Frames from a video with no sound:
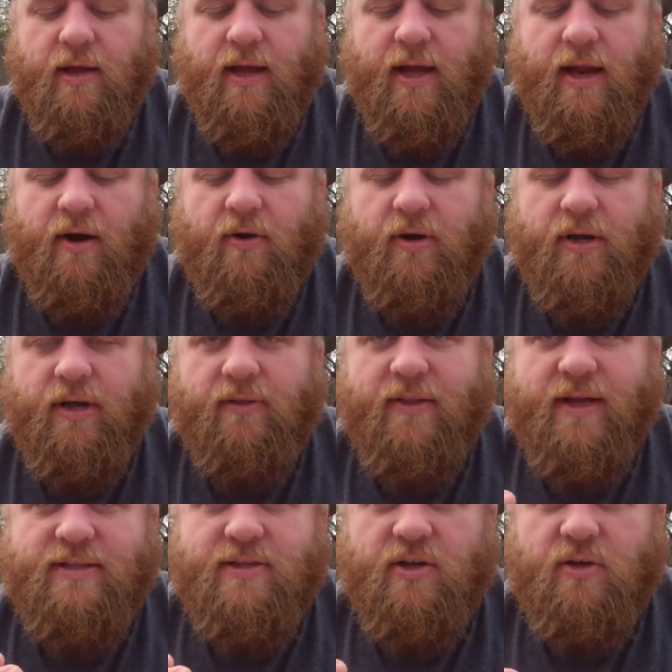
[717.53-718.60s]
area.
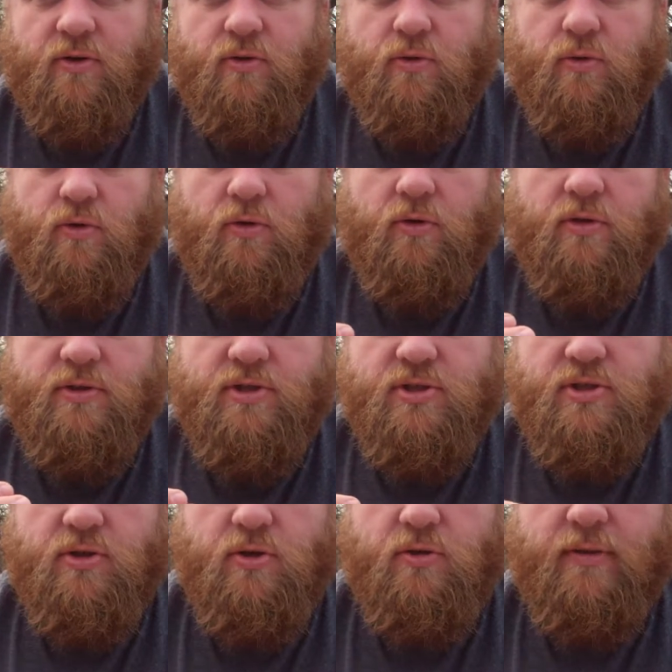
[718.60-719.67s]
That's going to cool,
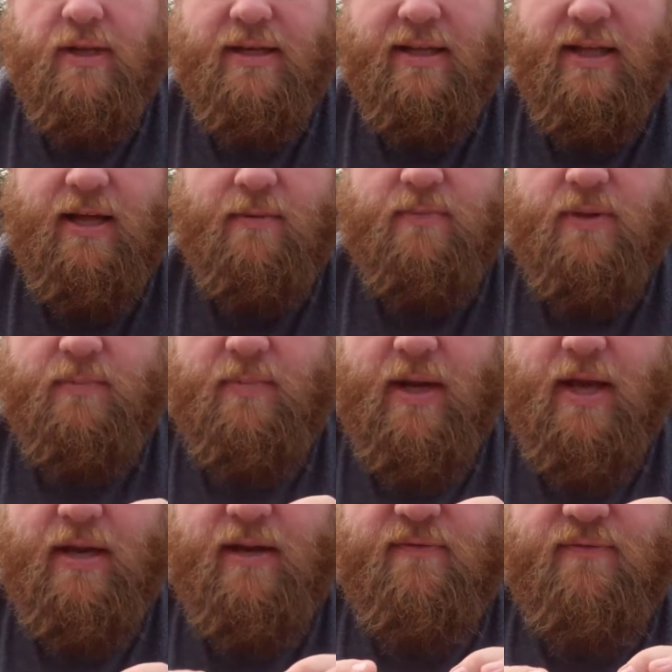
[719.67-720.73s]
soothe, and keep the
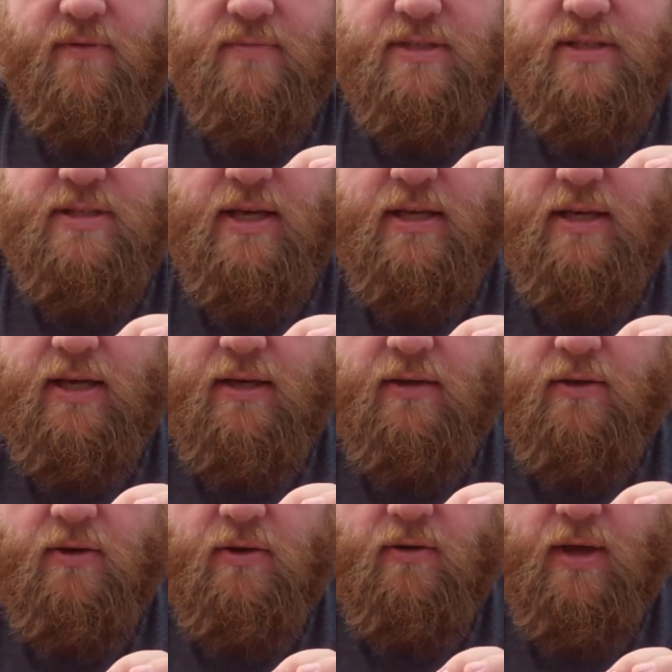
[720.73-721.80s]
Band-Aid from sticking.
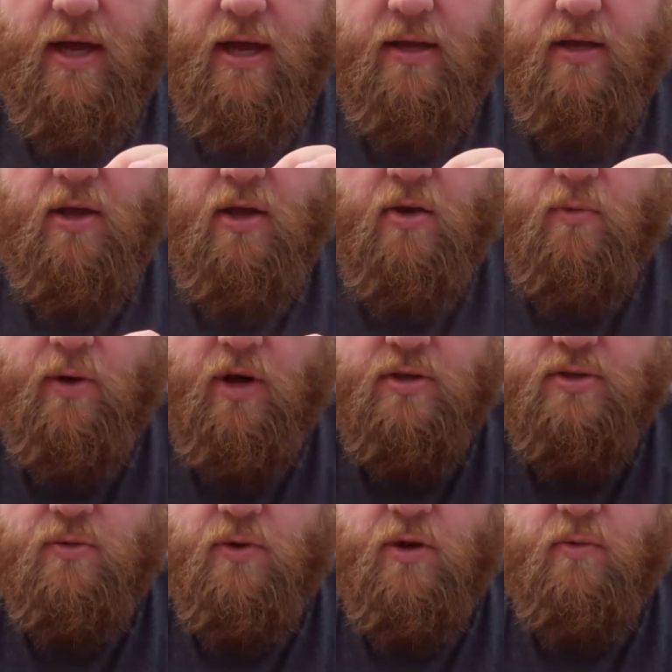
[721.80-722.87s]
Okay. We
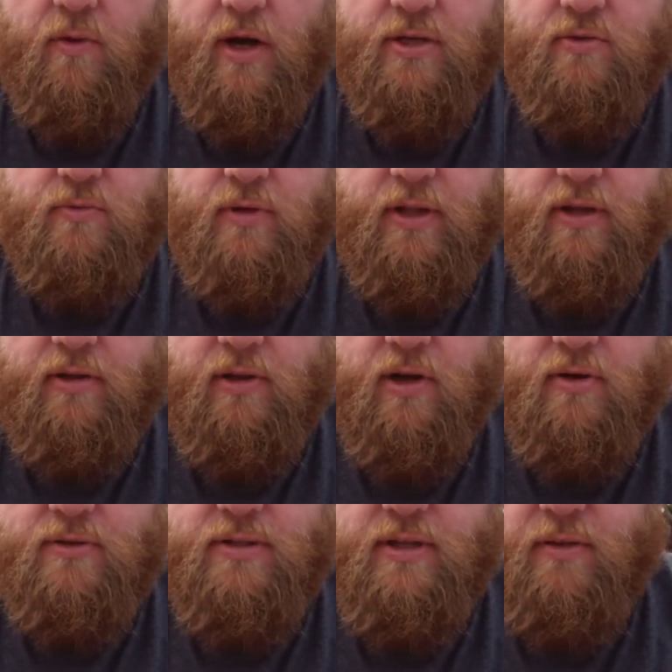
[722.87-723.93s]
also want to watch really
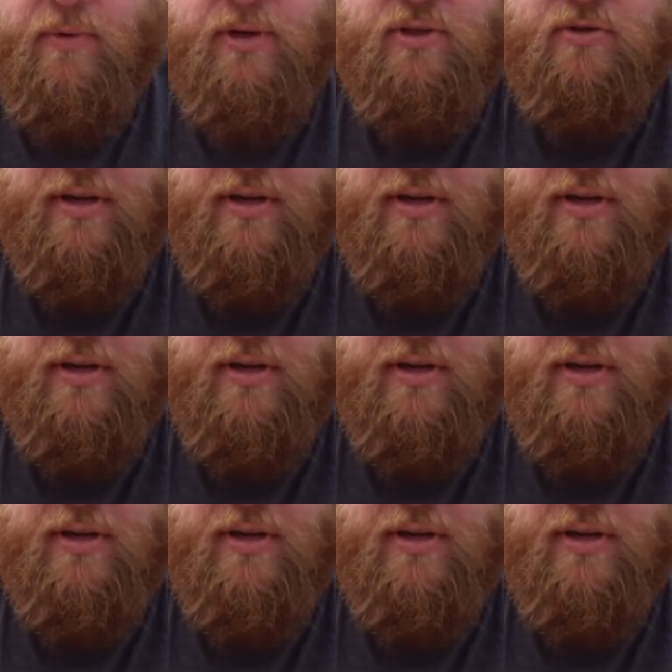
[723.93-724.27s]
close that we do